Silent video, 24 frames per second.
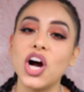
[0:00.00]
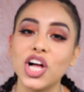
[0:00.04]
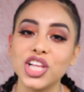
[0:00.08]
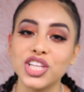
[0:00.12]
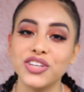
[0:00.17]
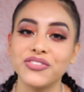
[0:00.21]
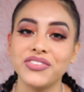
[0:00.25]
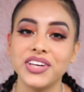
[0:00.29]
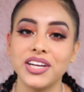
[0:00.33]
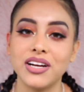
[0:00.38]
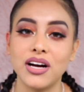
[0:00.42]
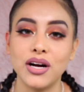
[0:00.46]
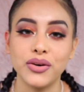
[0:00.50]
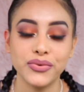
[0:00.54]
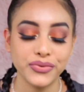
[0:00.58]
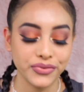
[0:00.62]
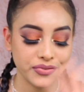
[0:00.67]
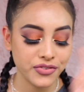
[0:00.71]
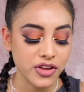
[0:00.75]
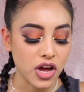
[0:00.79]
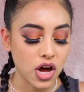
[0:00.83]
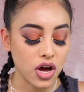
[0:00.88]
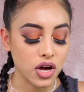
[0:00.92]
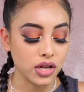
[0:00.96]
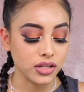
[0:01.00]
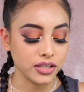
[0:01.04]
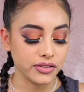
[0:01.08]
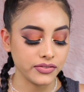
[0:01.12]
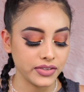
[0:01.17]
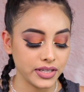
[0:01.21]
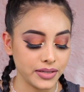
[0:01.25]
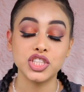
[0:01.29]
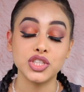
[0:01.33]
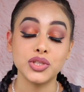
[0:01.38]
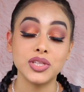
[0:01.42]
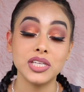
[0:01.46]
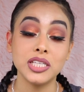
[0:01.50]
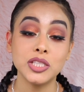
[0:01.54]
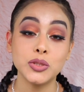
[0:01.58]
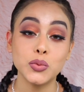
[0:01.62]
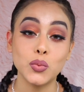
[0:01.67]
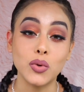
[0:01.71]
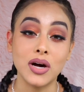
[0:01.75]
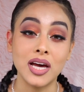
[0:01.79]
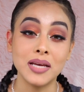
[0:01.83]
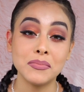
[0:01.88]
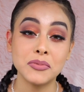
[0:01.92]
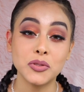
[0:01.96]
all of it off. All of it. So these
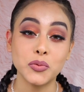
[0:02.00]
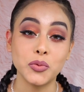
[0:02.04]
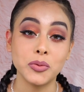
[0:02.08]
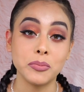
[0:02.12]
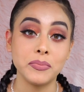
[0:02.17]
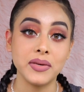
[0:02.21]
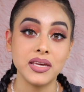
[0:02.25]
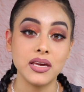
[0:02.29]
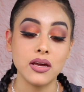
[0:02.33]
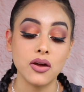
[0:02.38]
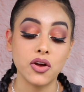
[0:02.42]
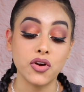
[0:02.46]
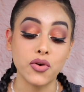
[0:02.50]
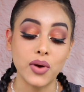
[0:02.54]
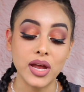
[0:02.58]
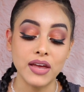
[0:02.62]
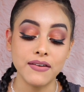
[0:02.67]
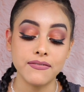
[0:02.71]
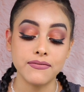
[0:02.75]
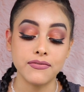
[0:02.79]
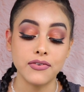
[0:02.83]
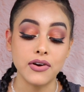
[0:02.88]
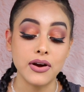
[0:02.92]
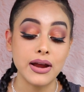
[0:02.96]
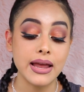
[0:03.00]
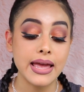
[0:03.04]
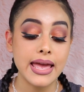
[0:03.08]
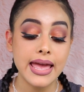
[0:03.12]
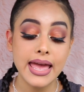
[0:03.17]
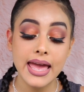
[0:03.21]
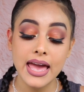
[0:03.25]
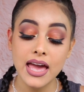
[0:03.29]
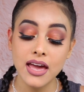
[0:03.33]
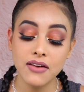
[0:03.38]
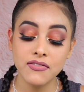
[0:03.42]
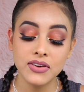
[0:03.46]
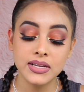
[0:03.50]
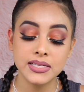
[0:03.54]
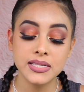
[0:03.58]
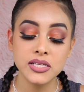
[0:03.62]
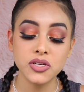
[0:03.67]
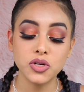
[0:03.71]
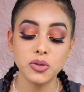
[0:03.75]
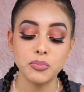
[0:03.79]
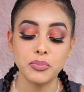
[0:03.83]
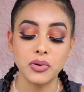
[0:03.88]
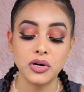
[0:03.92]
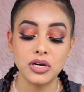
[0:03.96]
wipes would be great for every
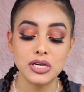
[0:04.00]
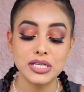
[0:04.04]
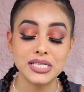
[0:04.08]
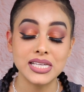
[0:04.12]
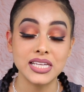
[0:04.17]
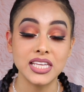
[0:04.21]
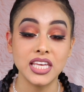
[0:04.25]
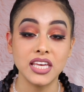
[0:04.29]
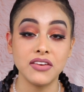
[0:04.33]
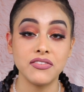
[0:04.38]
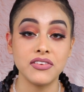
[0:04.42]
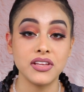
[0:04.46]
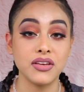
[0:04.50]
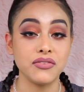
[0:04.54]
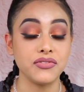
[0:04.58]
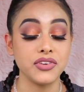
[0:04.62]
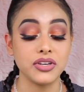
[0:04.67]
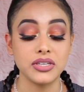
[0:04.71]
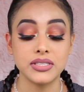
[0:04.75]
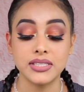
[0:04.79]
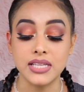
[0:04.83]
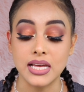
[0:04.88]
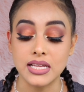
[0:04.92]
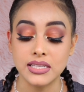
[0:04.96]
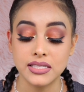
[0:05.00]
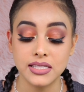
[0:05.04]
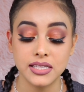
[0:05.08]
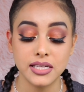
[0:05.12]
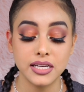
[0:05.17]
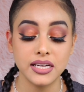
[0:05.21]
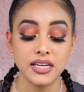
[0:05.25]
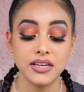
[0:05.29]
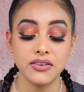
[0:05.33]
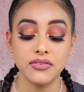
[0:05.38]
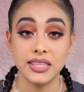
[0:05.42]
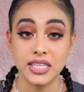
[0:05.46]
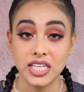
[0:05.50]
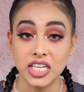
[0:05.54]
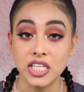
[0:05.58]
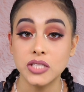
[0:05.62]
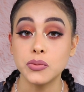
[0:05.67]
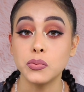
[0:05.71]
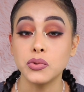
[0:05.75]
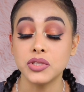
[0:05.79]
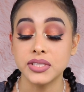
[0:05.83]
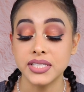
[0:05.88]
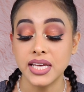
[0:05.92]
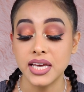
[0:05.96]
single person, even if you're sensitive.
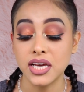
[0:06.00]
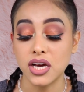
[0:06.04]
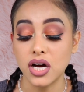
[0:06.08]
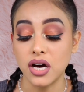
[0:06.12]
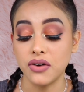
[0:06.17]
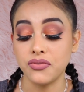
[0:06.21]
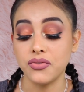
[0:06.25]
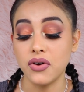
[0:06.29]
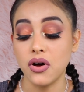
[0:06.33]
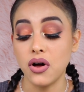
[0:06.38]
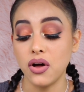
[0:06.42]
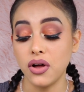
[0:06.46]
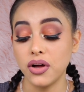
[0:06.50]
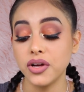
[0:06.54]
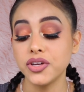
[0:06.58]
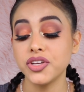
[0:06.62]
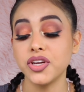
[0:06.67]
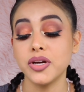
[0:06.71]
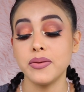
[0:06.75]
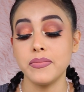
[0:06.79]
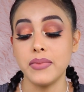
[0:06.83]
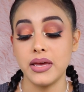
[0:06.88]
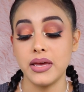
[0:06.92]
This will take off all your